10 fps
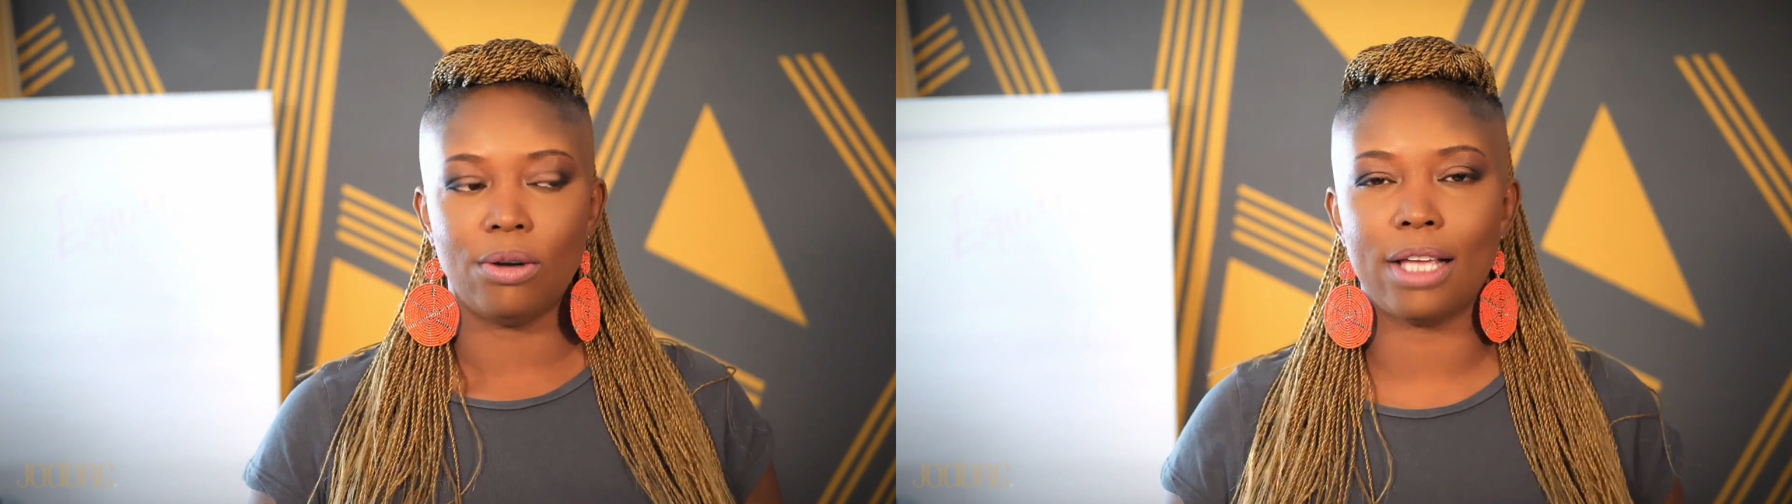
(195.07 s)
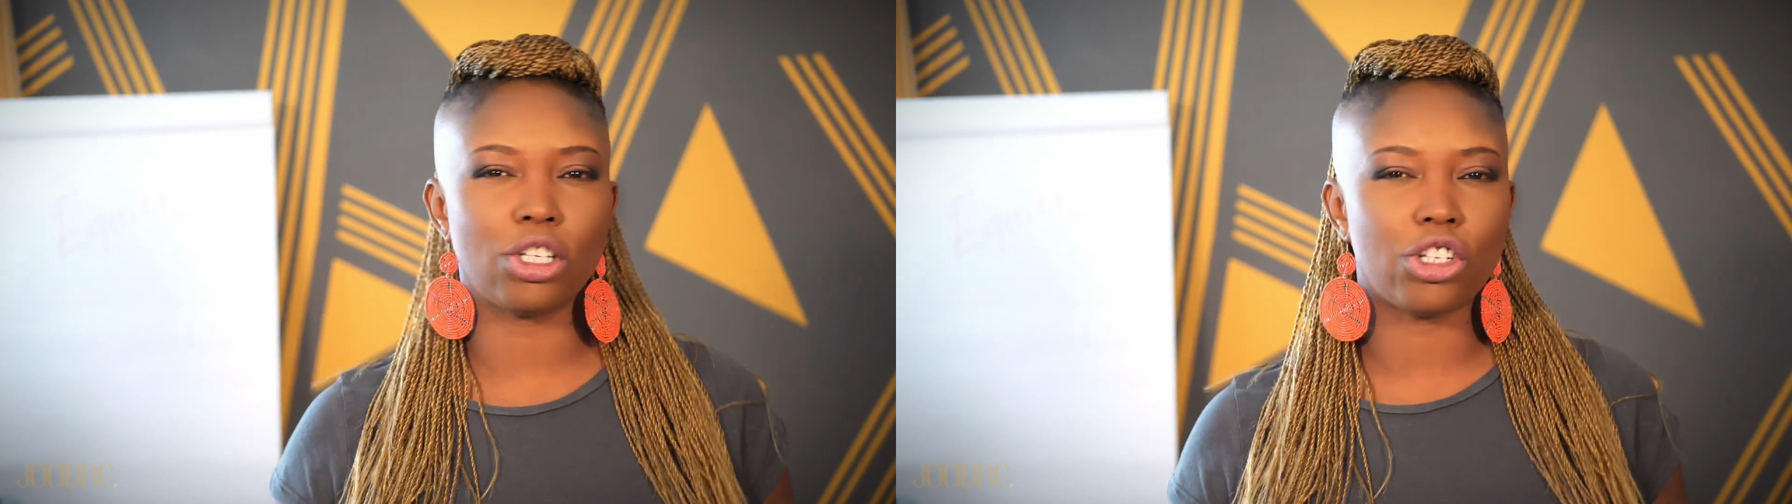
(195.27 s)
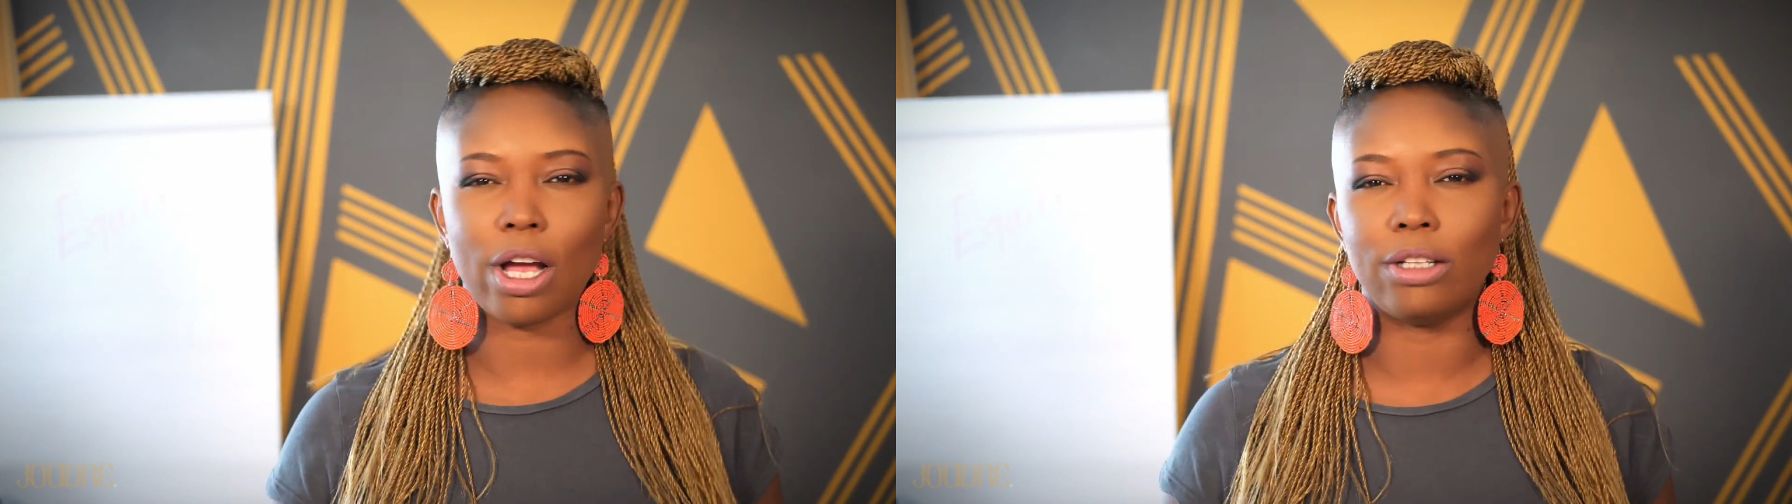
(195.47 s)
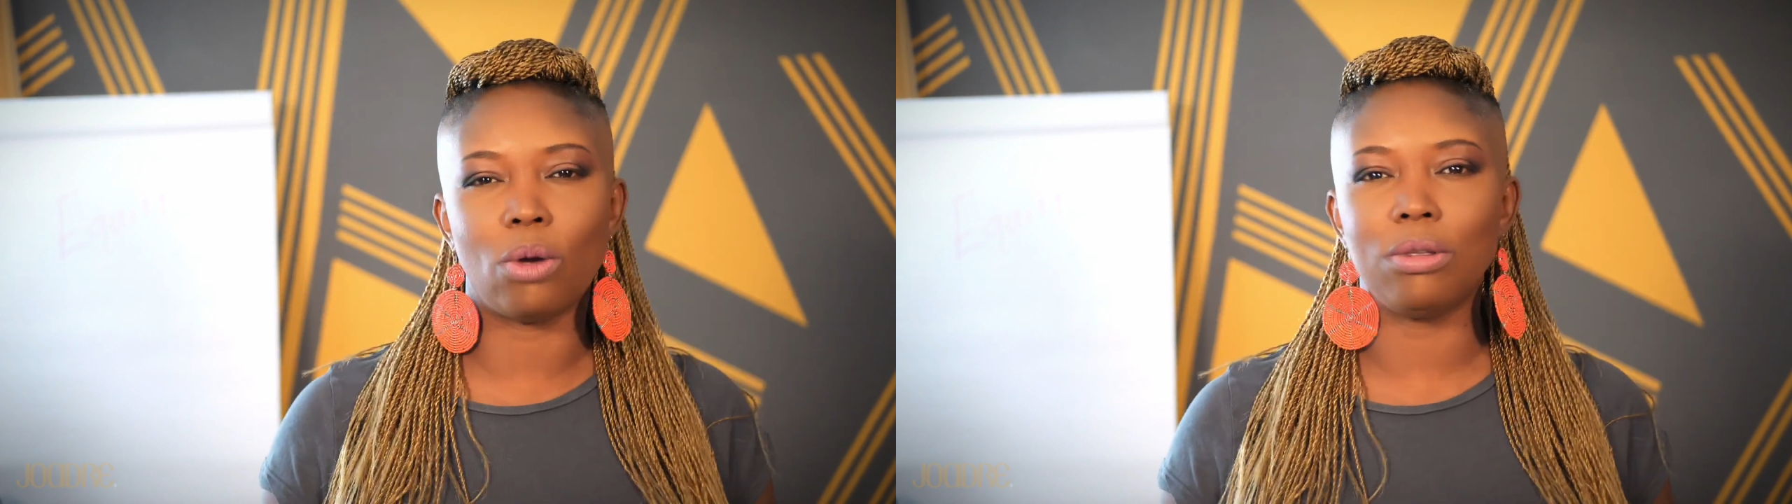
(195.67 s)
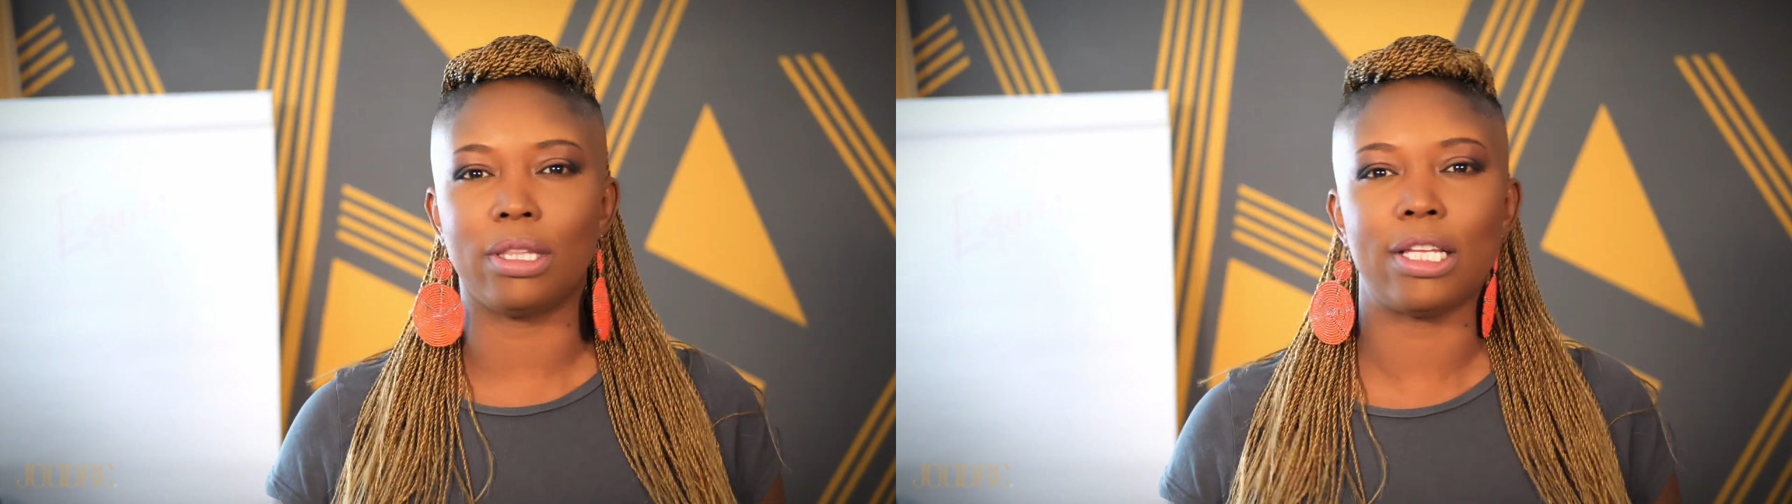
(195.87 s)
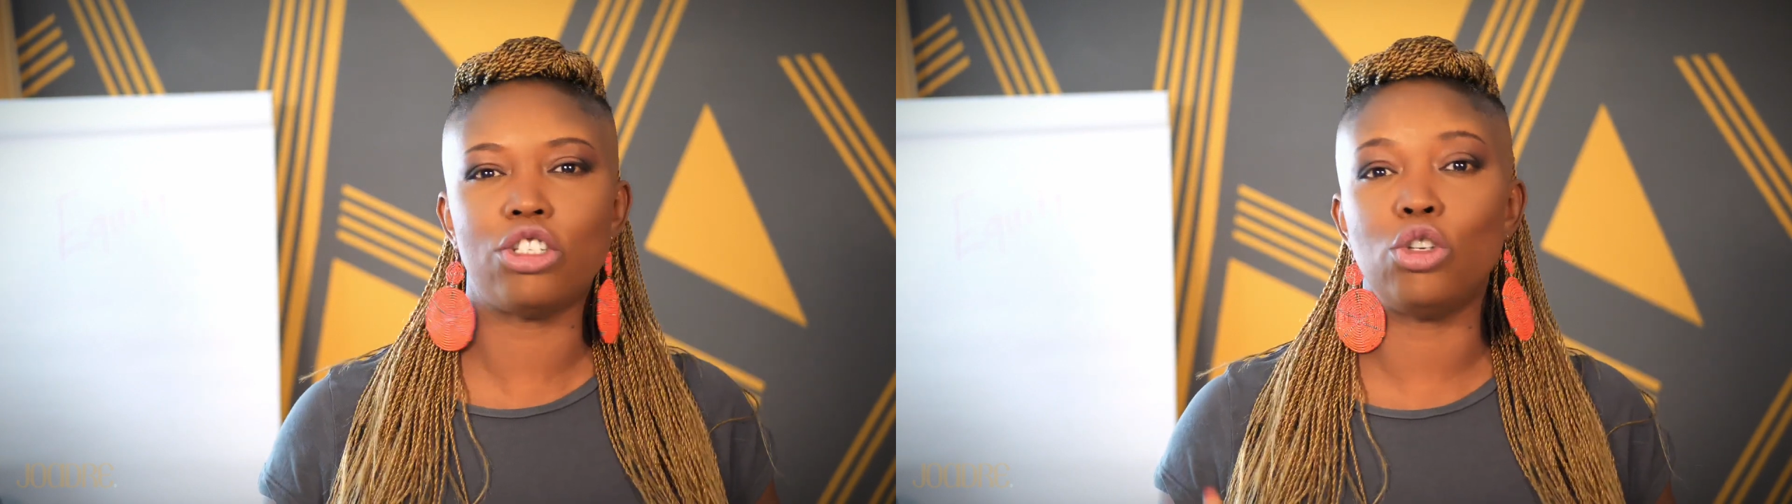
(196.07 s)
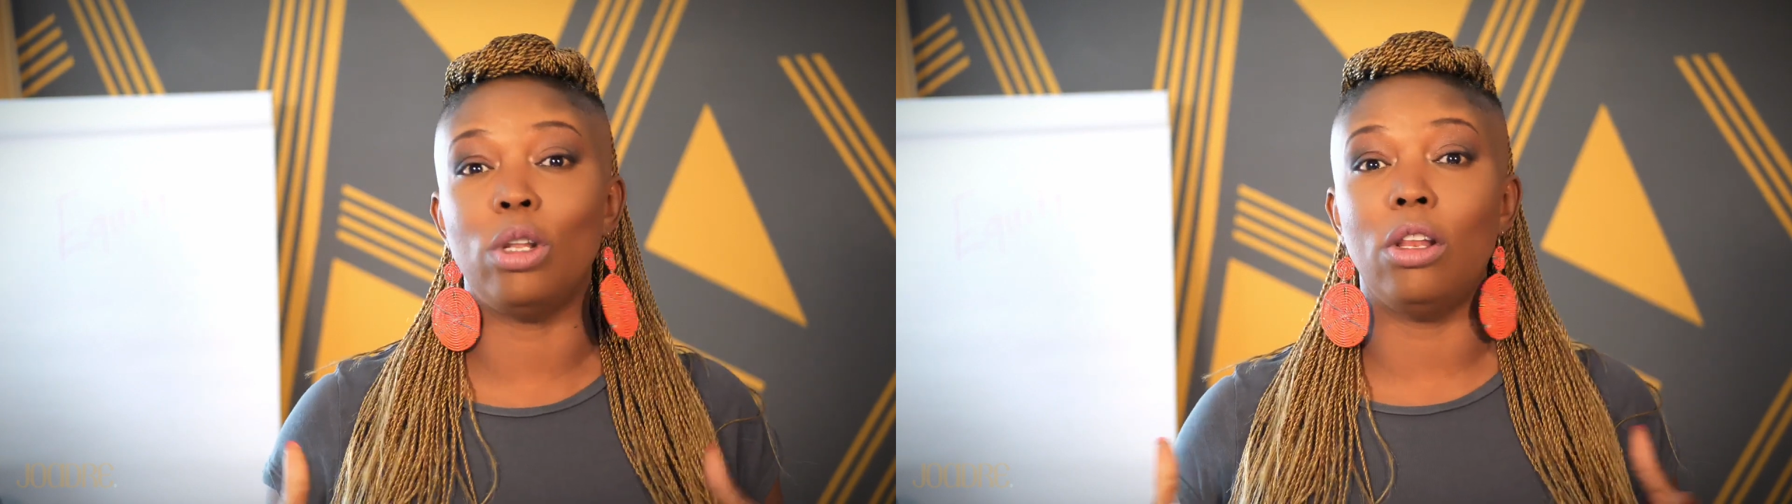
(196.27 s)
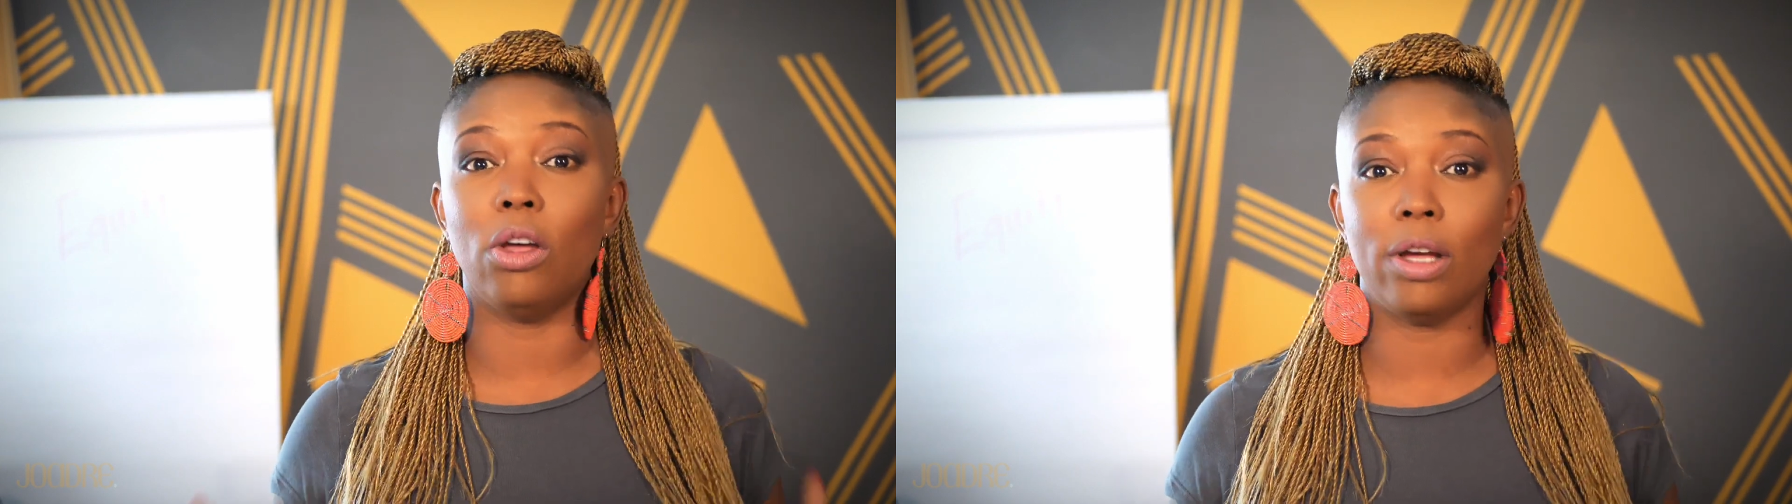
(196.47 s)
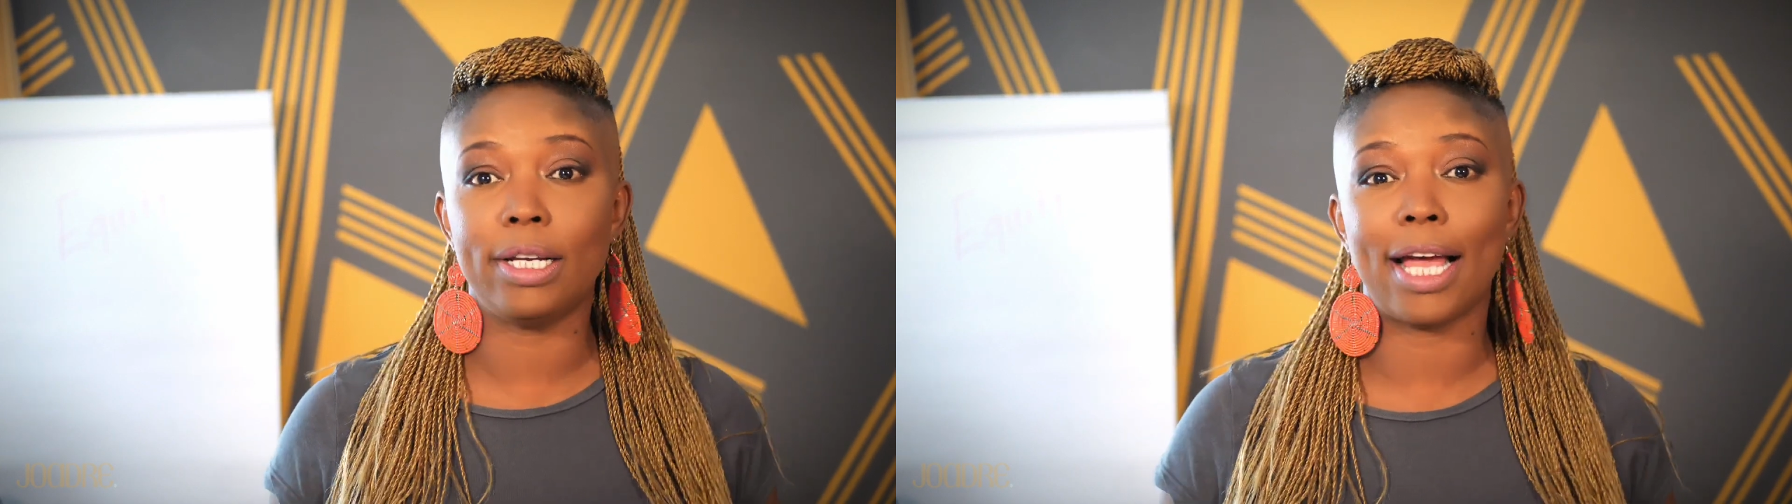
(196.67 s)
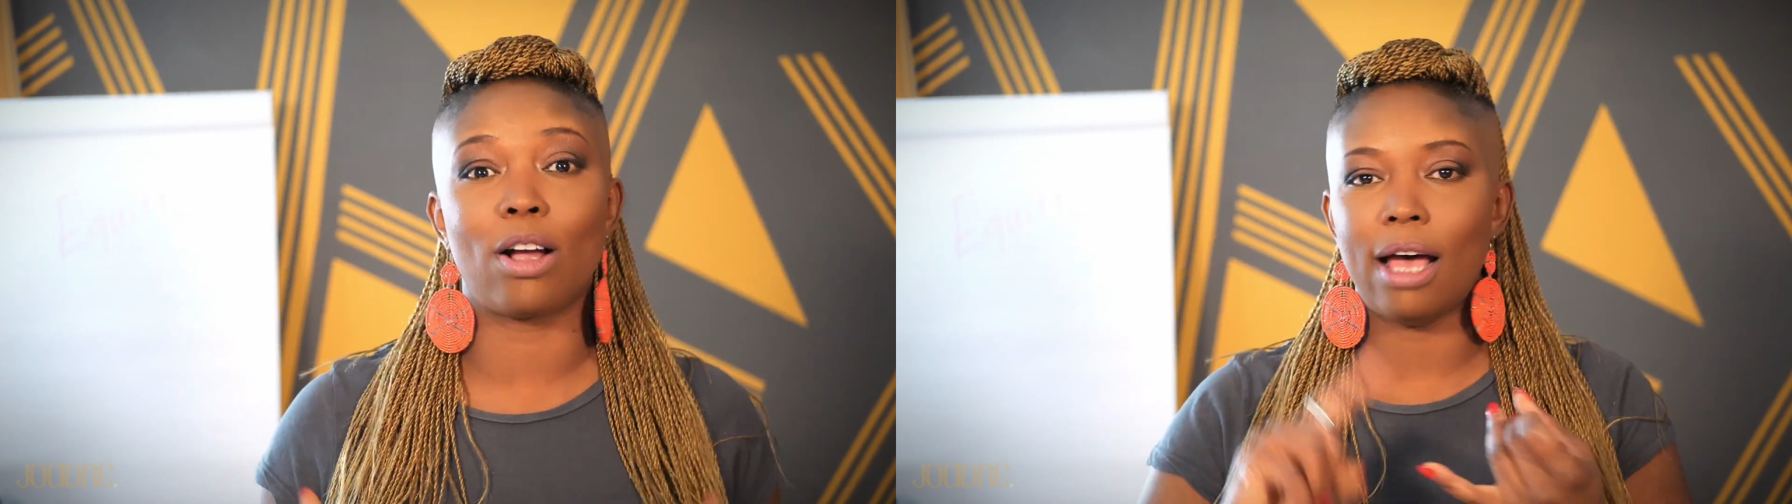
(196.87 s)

As a child, all the things you learn,